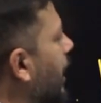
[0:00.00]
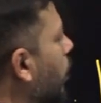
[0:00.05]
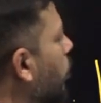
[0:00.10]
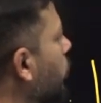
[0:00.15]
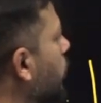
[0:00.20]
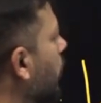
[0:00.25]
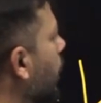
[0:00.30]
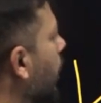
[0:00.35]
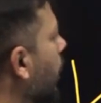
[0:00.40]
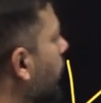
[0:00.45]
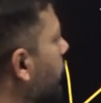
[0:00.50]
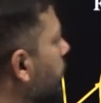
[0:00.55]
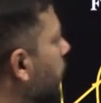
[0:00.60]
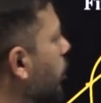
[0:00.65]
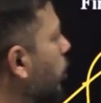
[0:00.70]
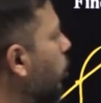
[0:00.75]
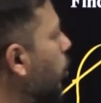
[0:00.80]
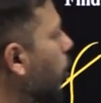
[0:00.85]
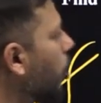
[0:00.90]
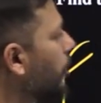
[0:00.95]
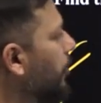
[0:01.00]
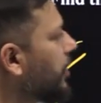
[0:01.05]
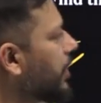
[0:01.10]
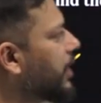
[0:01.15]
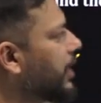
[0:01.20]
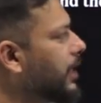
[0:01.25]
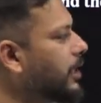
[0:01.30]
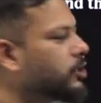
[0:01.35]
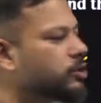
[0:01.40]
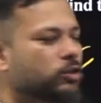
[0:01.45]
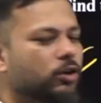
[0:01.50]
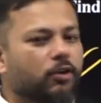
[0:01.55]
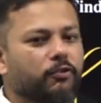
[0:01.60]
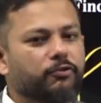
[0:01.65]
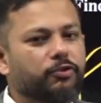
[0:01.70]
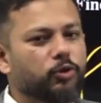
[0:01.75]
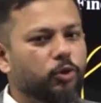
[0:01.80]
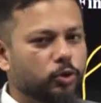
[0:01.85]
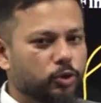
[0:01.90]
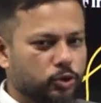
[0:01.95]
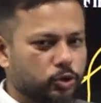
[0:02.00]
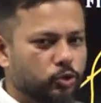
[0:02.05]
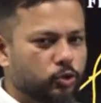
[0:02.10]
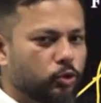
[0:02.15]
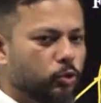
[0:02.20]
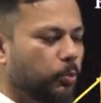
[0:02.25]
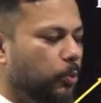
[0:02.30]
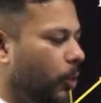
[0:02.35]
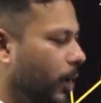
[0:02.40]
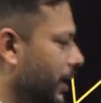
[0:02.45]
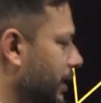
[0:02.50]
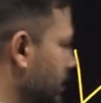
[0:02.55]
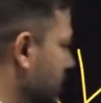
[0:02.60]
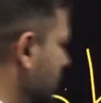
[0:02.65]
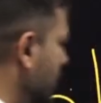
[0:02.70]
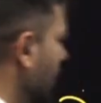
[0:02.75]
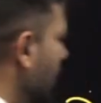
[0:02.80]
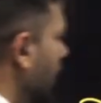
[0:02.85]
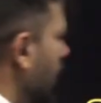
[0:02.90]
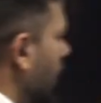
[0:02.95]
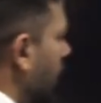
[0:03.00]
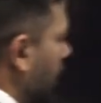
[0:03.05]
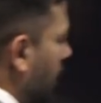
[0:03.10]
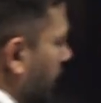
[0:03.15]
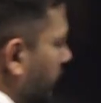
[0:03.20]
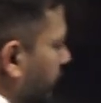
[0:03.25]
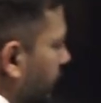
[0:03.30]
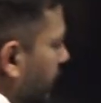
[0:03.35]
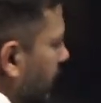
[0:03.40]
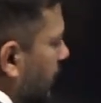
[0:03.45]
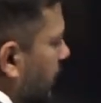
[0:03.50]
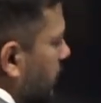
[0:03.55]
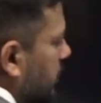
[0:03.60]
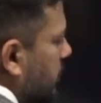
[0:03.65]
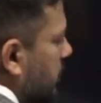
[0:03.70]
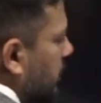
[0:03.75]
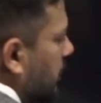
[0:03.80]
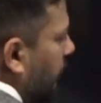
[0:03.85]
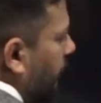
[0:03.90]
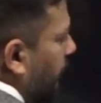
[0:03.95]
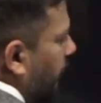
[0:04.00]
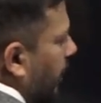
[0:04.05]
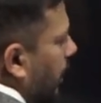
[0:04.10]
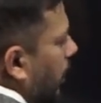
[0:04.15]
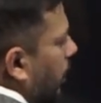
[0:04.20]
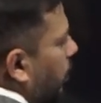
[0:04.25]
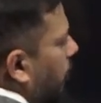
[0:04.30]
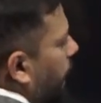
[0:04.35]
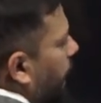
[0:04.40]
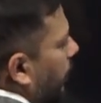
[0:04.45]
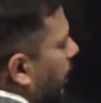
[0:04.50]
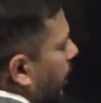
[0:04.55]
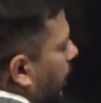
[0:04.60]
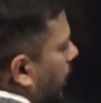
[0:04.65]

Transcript: out the coordinates of those 2 points. Roughly, this is the figure of a